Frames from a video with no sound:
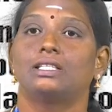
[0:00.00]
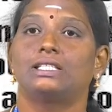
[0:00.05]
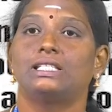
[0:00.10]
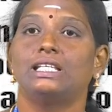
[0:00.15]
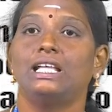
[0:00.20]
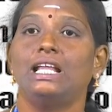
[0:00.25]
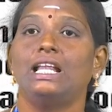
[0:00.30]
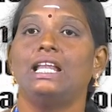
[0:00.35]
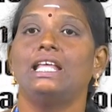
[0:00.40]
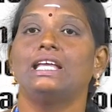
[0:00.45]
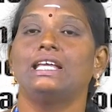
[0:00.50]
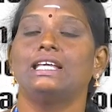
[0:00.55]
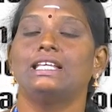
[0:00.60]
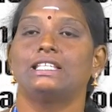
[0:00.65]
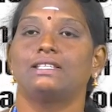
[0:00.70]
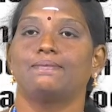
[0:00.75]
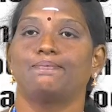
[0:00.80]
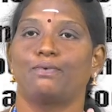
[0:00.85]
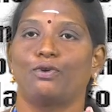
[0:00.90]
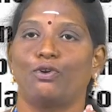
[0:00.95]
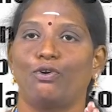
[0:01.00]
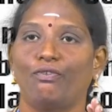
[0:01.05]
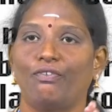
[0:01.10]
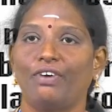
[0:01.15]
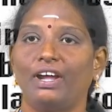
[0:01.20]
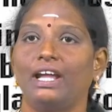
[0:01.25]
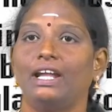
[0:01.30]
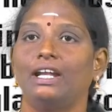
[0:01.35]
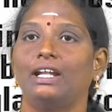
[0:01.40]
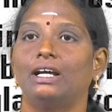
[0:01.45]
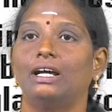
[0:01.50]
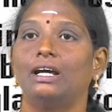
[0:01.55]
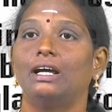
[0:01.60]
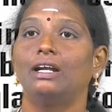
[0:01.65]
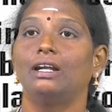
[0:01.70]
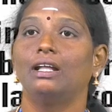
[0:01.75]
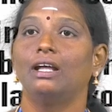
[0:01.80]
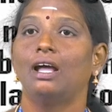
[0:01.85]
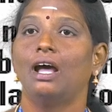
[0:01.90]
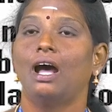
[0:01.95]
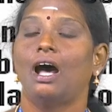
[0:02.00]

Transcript: Sealing is provided